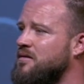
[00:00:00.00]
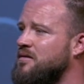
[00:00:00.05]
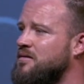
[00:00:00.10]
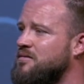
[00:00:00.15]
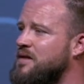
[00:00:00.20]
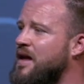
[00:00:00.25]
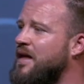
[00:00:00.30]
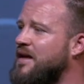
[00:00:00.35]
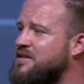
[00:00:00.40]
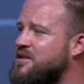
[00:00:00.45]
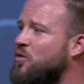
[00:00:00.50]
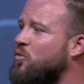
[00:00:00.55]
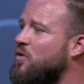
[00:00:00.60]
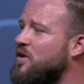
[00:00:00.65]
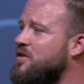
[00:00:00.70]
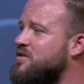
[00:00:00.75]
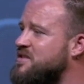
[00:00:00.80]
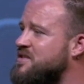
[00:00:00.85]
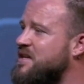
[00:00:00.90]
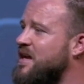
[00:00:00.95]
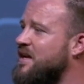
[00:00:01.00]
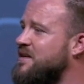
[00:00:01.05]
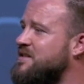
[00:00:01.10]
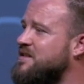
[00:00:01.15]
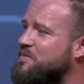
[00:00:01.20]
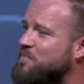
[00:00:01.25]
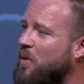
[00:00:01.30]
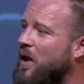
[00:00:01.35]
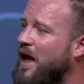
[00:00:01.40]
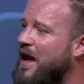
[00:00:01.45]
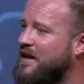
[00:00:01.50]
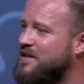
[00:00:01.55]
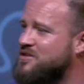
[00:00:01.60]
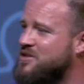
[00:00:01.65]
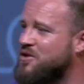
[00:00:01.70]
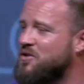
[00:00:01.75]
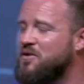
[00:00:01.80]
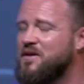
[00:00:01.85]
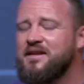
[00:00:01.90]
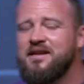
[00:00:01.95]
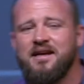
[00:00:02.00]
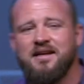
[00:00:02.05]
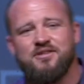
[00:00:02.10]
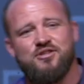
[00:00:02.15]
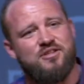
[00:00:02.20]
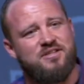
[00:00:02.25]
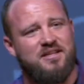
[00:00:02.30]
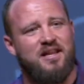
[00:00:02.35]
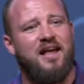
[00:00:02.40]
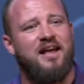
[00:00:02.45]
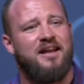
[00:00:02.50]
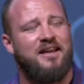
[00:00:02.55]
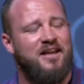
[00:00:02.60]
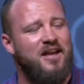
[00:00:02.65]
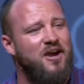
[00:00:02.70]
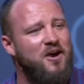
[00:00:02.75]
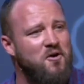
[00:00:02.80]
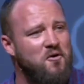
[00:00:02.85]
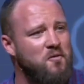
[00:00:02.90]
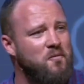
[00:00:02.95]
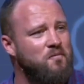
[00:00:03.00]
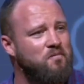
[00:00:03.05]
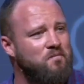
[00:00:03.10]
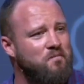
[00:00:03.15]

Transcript: Now that's a real sexy platitude, isn't it? Just let it go.